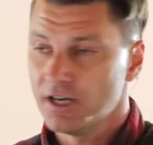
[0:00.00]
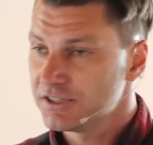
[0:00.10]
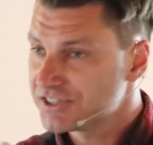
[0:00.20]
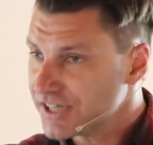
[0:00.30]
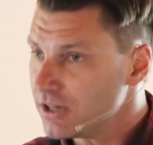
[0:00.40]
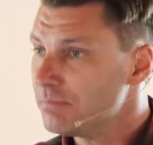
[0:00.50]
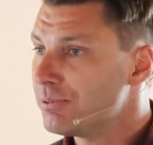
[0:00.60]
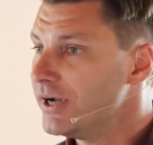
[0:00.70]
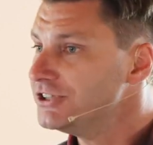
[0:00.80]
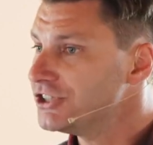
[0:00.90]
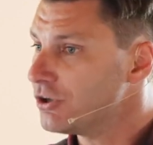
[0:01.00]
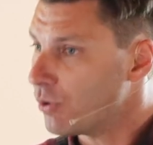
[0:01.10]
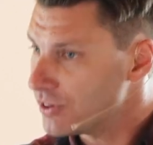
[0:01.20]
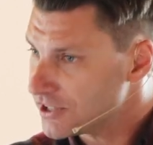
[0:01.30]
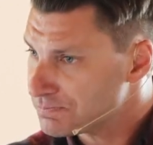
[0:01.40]
celebration or
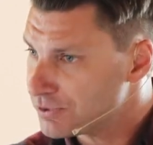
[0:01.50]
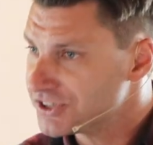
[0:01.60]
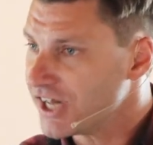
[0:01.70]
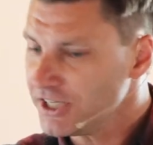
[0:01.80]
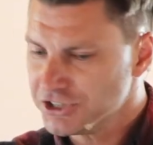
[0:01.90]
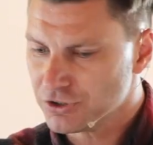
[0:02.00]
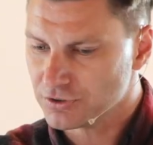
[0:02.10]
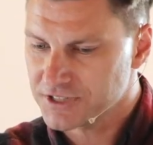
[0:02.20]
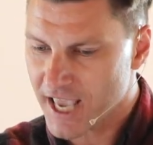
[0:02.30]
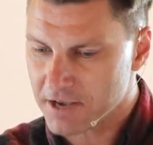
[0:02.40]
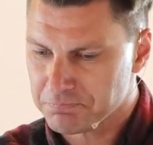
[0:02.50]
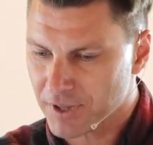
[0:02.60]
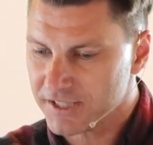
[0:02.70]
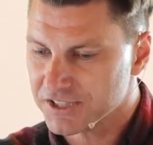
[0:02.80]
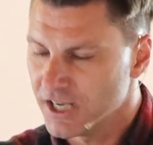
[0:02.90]
this processional take
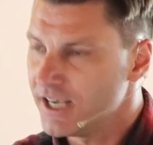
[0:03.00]
place